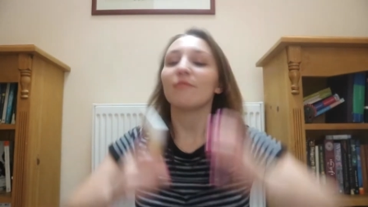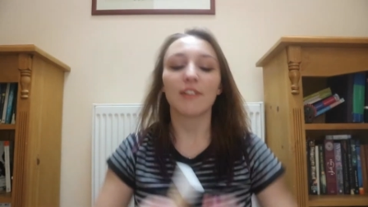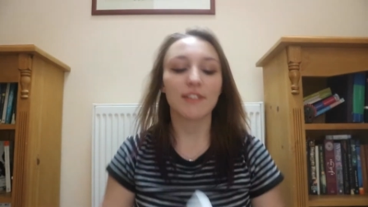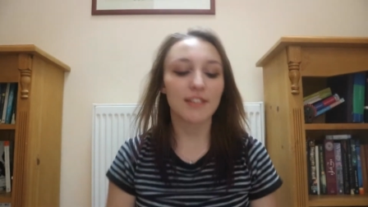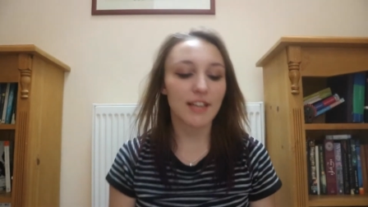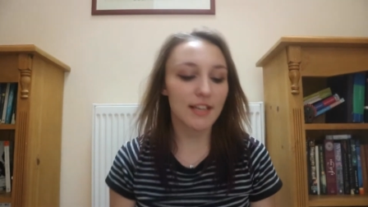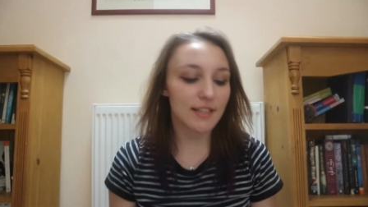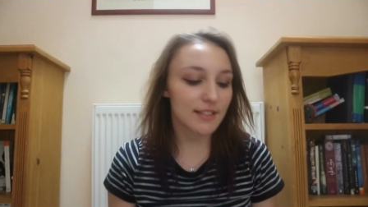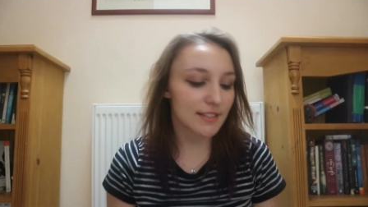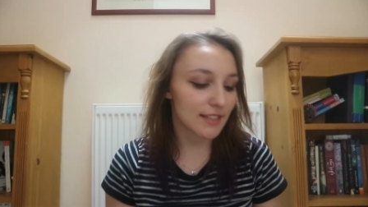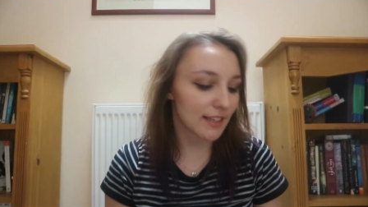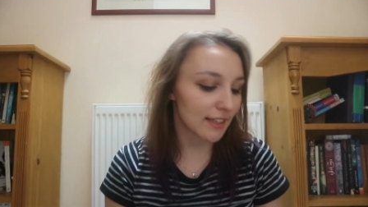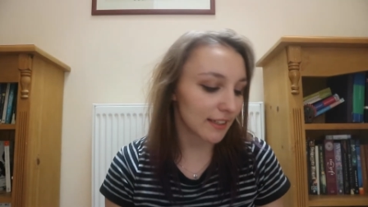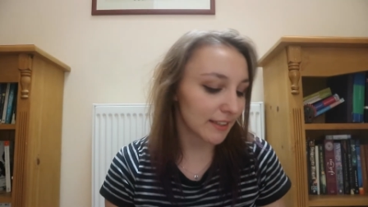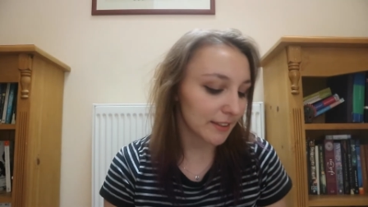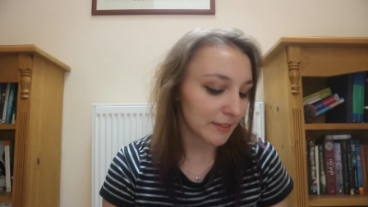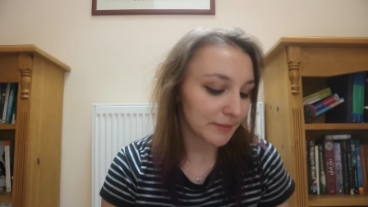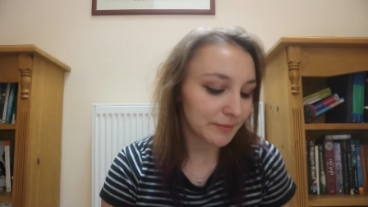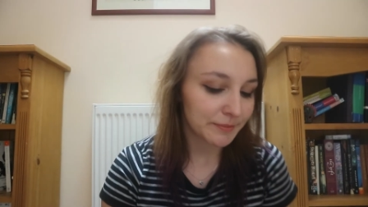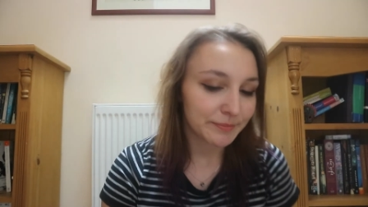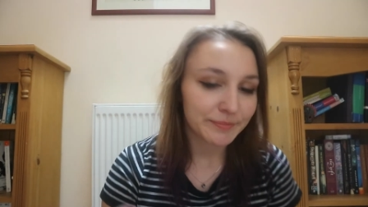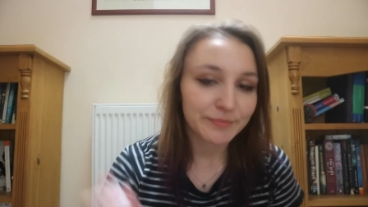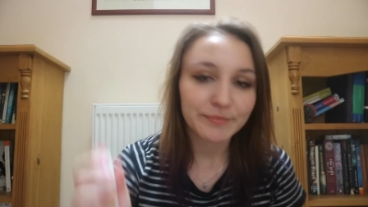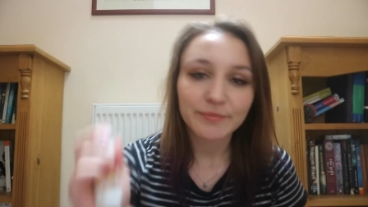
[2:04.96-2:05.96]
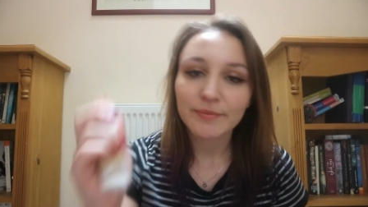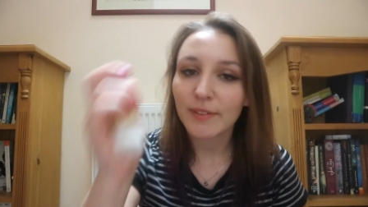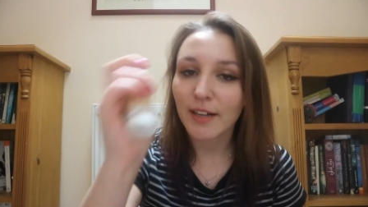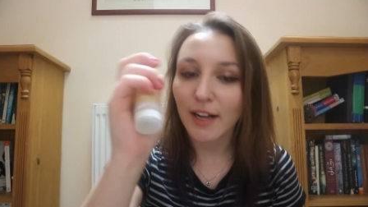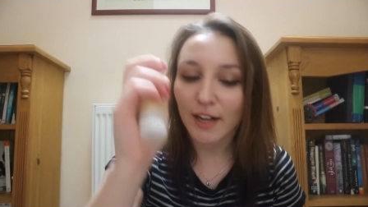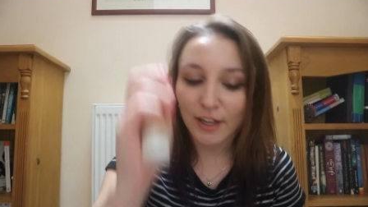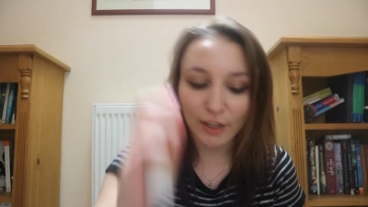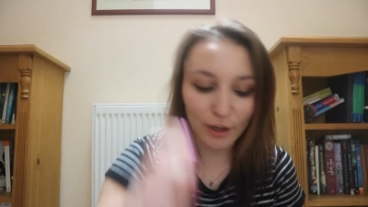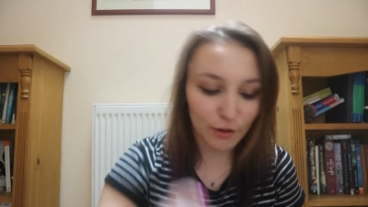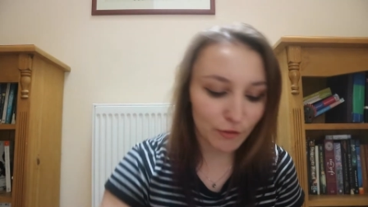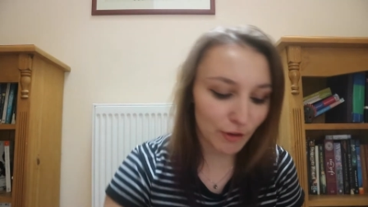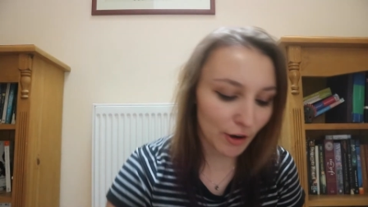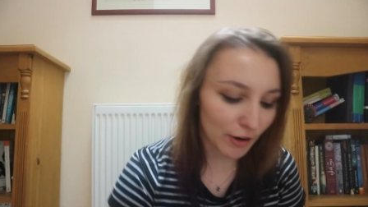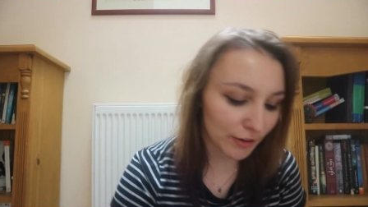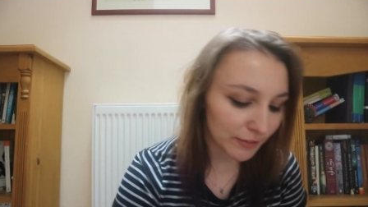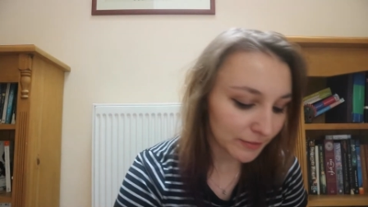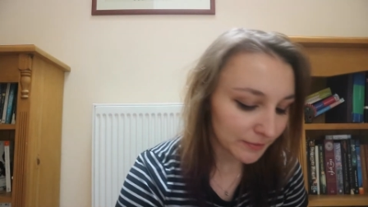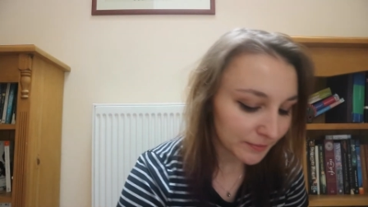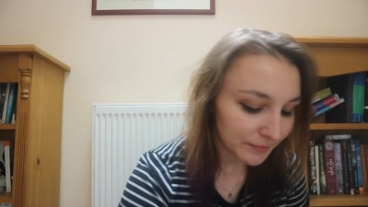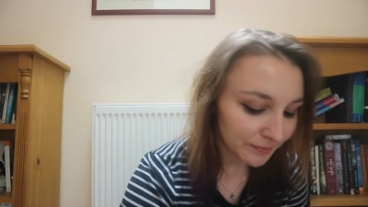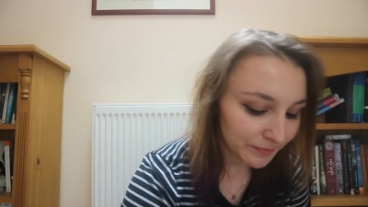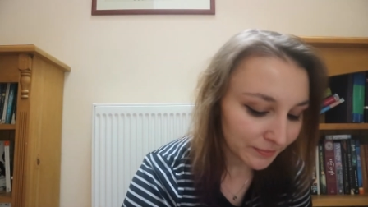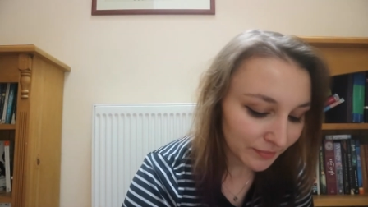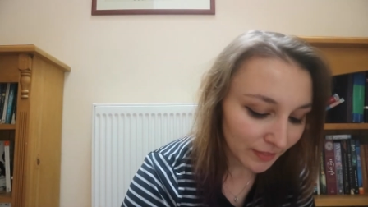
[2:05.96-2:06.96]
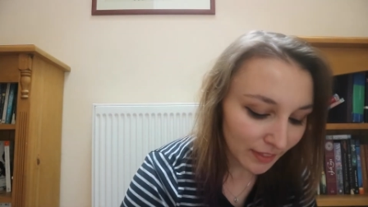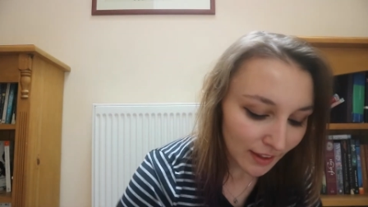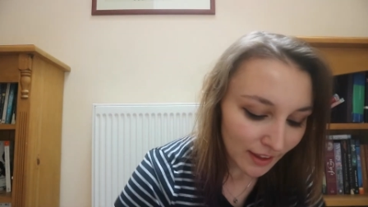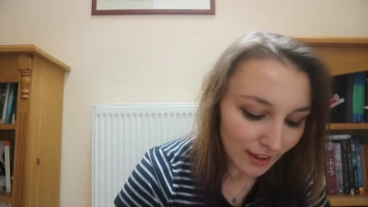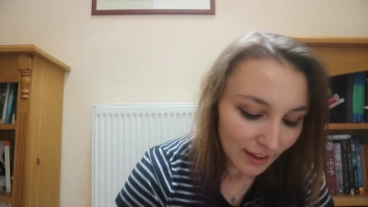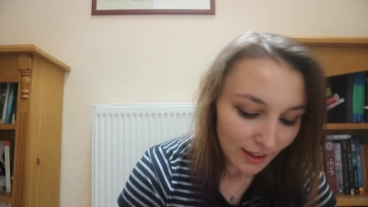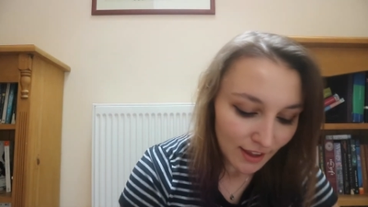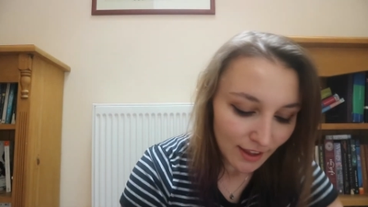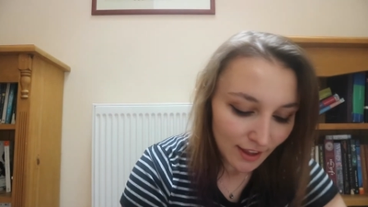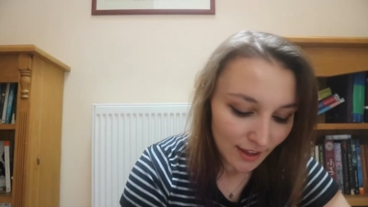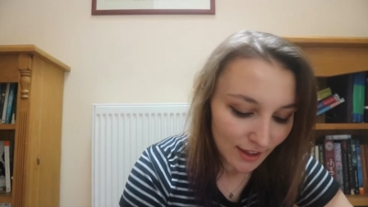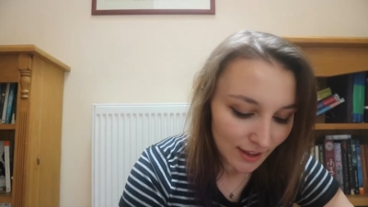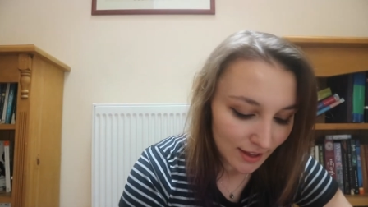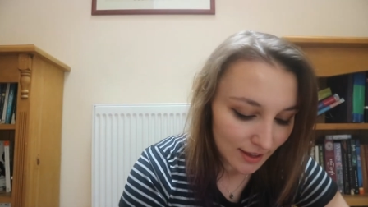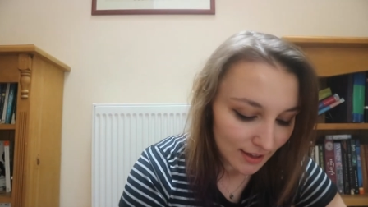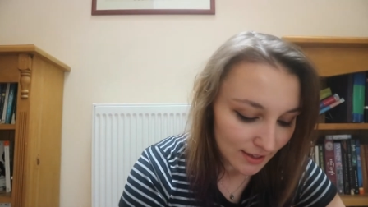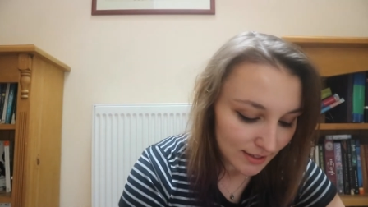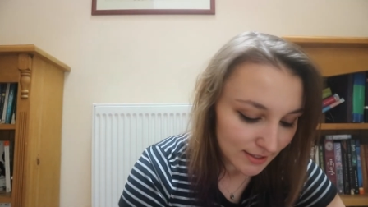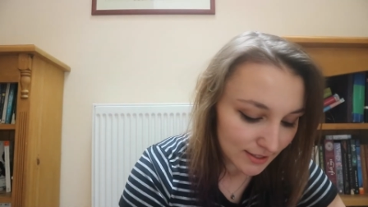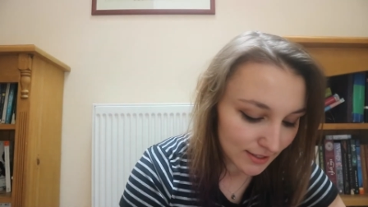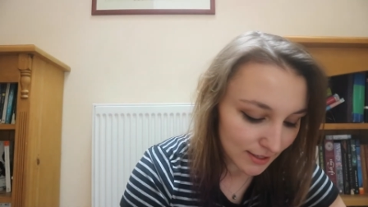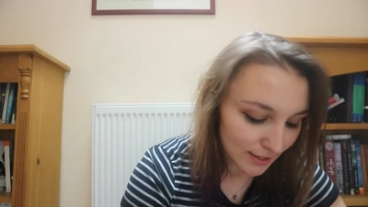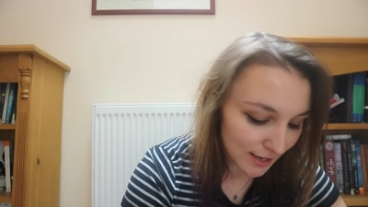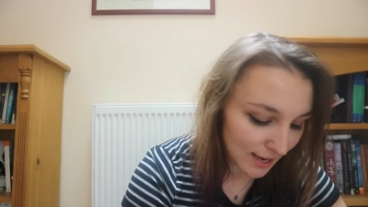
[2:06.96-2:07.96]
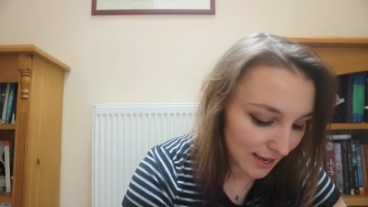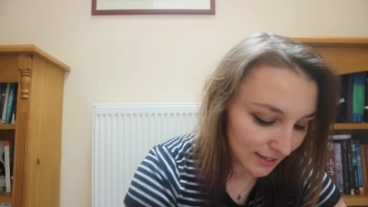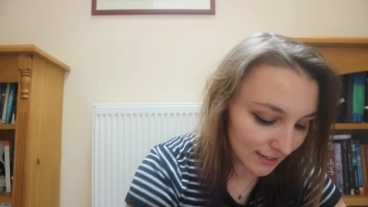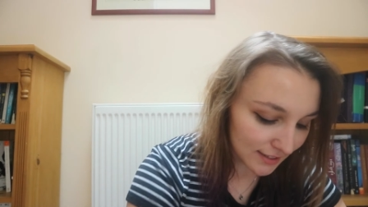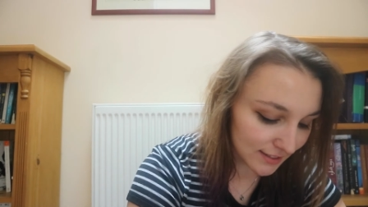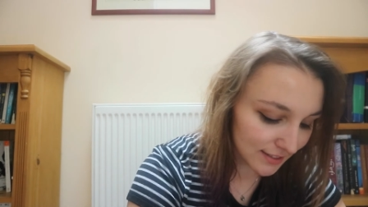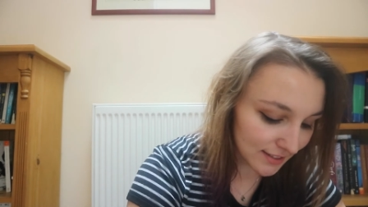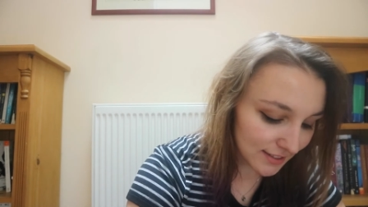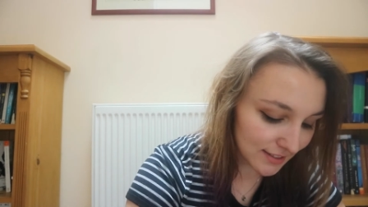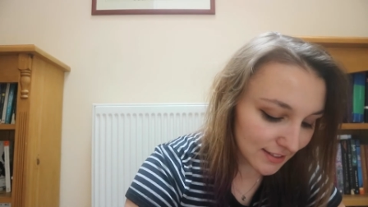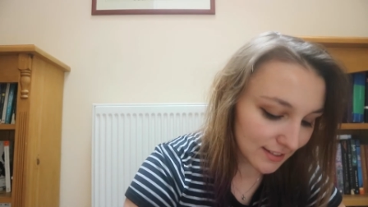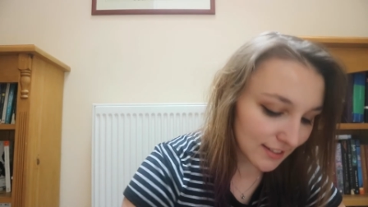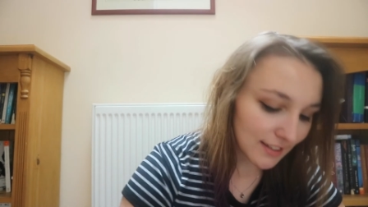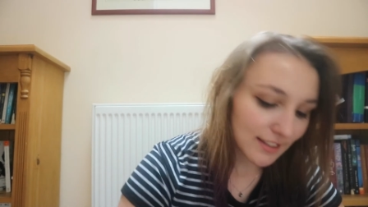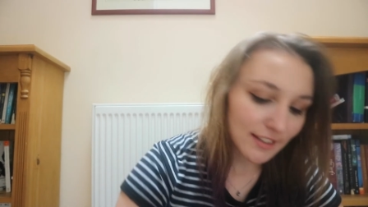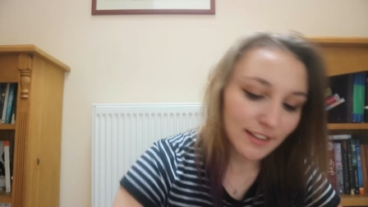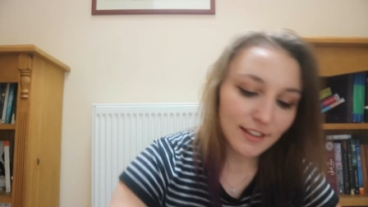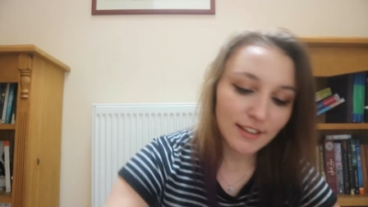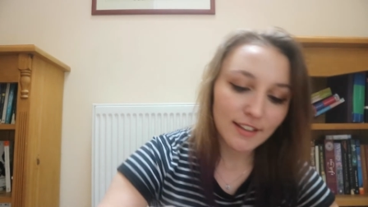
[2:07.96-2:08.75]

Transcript: Fantastic. Can't go wrong. So next